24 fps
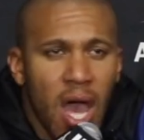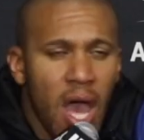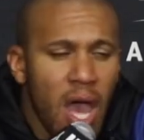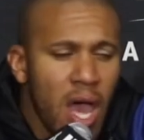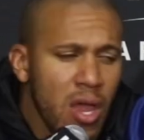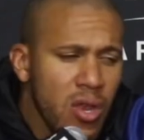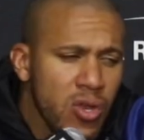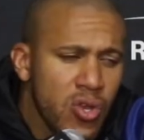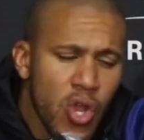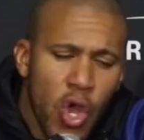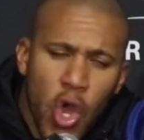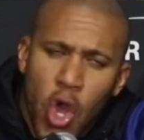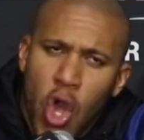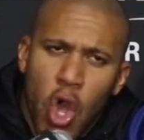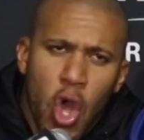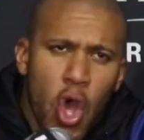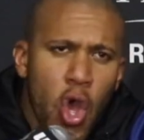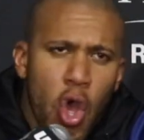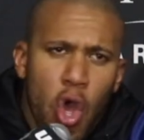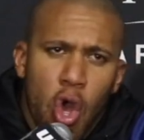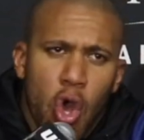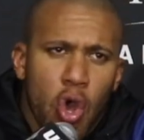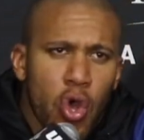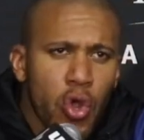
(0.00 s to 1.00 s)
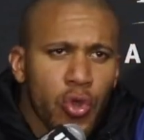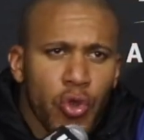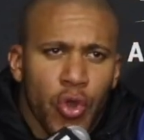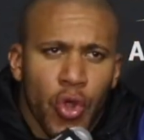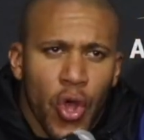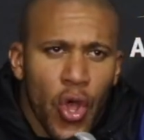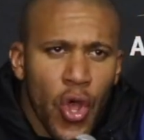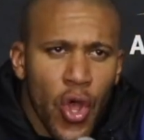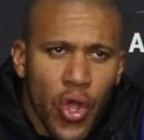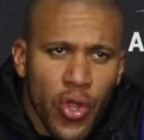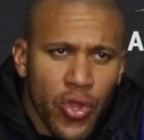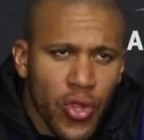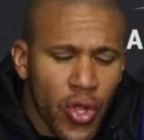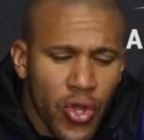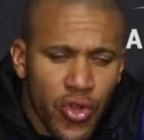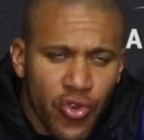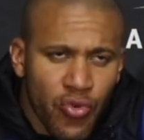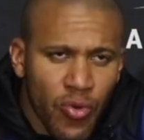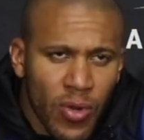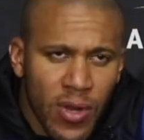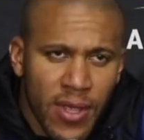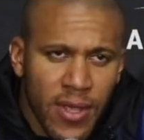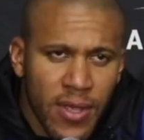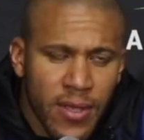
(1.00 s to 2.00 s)
Ah non, non, not
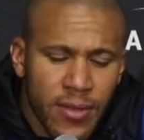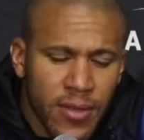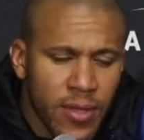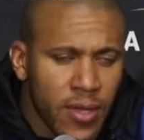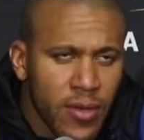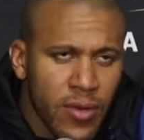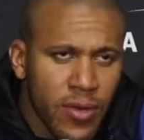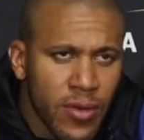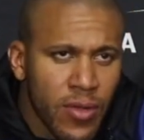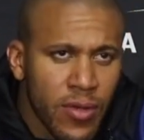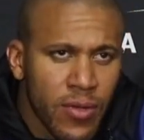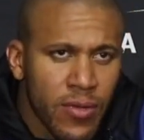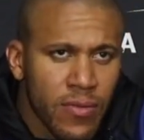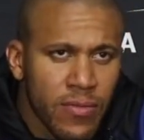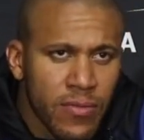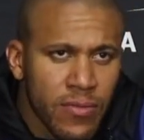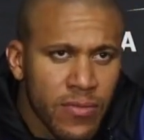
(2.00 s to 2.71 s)
really. Non, non, non,